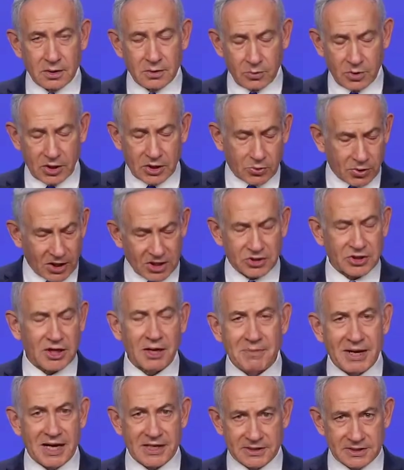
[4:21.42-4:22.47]
We crushed
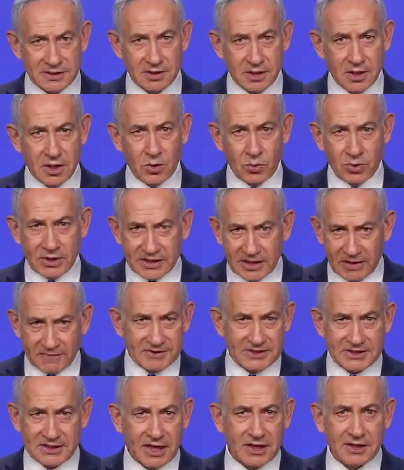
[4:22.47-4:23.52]
Hamas, we
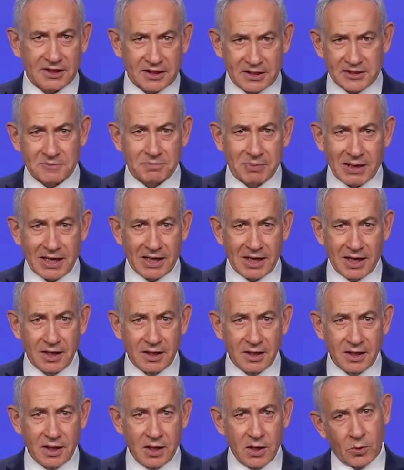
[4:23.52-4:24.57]
devastated Hezbollah,
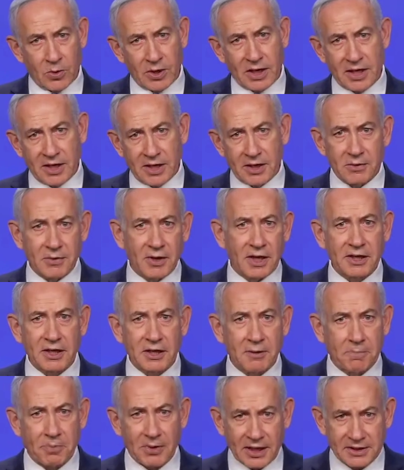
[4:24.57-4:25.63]
we hit
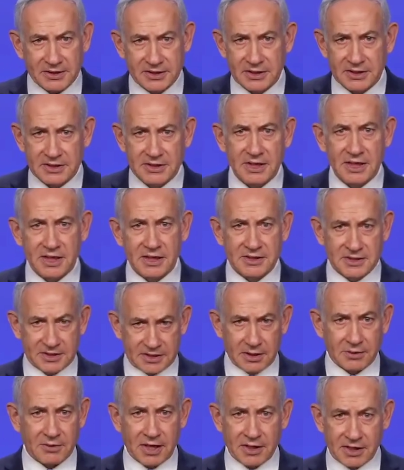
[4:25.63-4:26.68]
Iranian proxies in
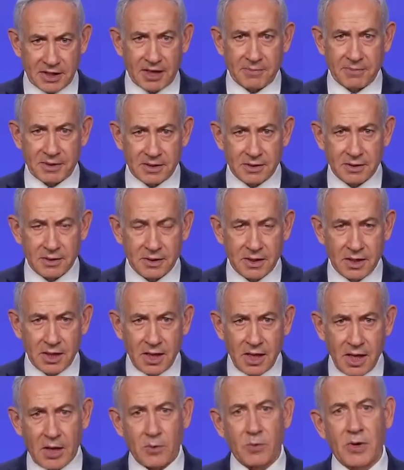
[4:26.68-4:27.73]
Syria and Yemen.
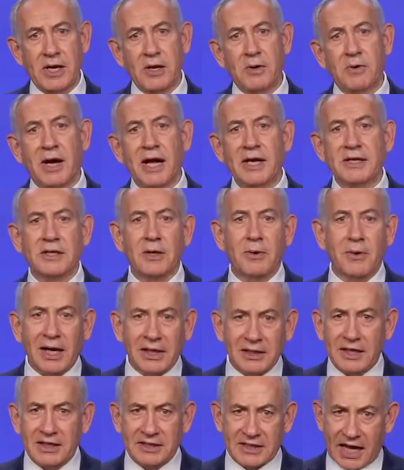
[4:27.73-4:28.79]
And when Iran
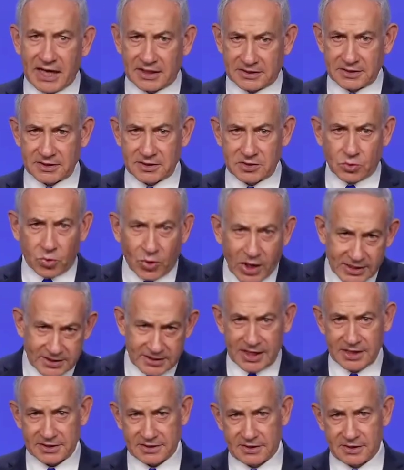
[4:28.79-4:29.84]
directly attacked us twice
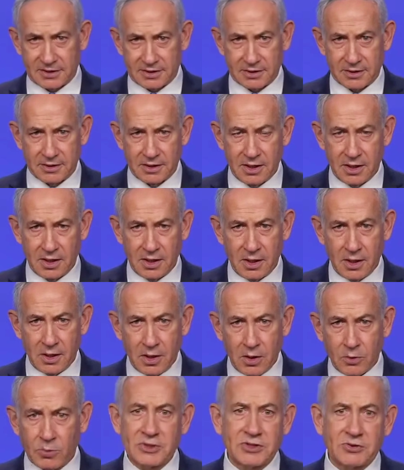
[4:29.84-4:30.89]
last year,
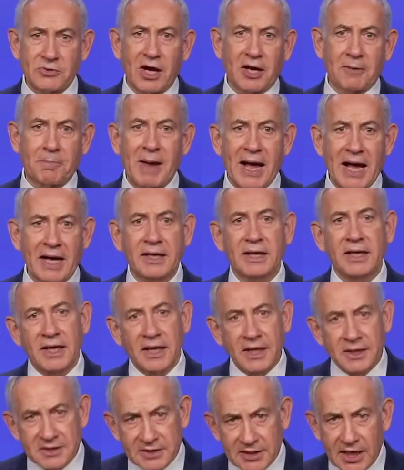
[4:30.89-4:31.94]
we struck back
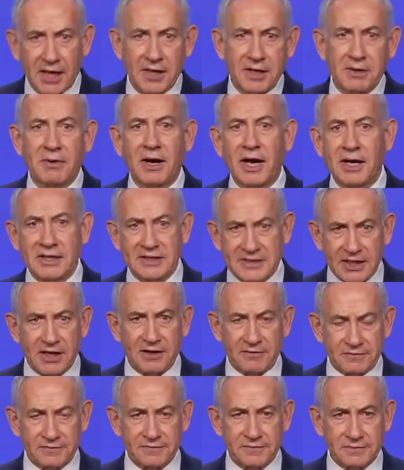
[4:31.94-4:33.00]
inside Iran
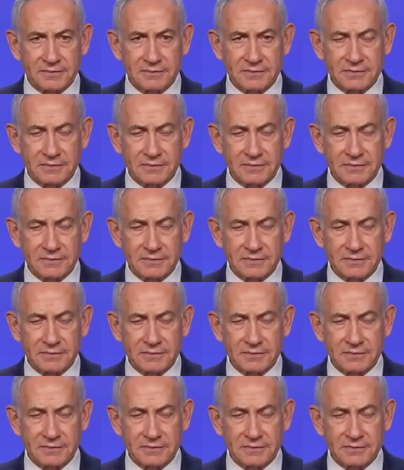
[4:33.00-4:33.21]
itself.